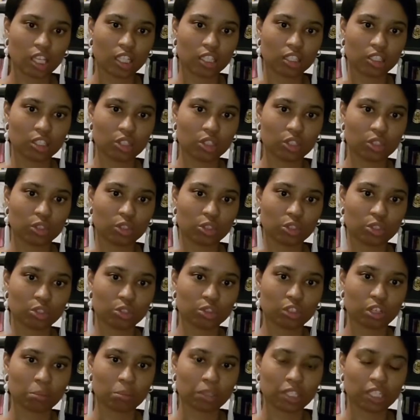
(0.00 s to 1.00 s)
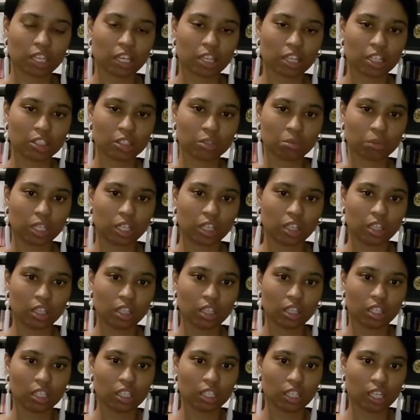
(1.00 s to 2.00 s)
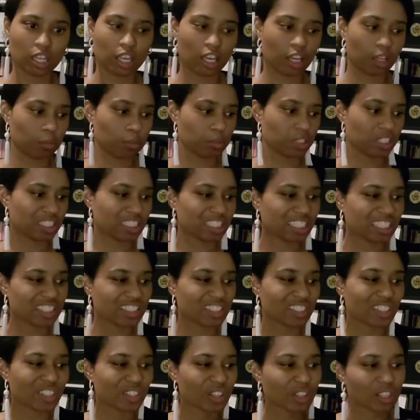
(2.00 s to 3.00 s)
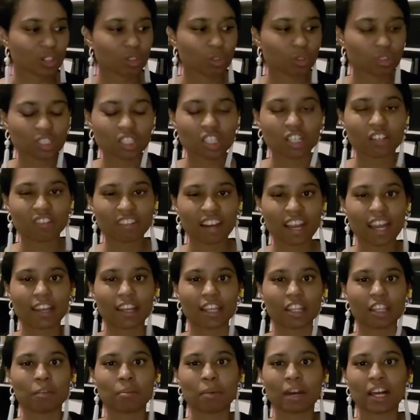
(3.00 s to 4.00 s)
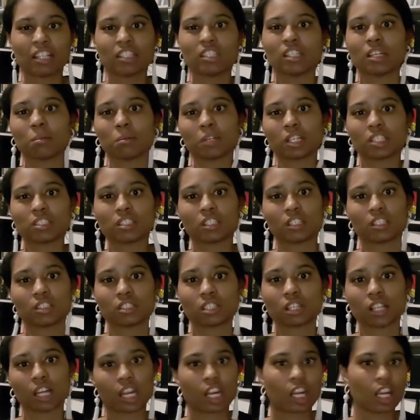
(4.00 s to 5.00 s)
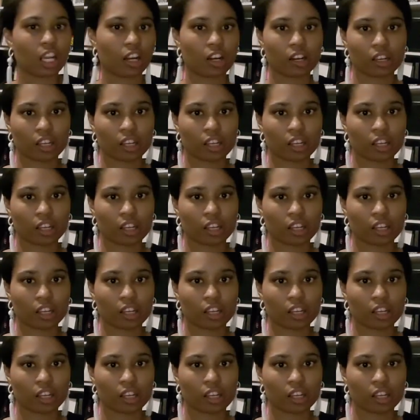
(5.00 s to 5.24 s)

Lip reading: to scrub it down as well. It helps. It's easier than using a rag in the bathtub because there's a lot of area.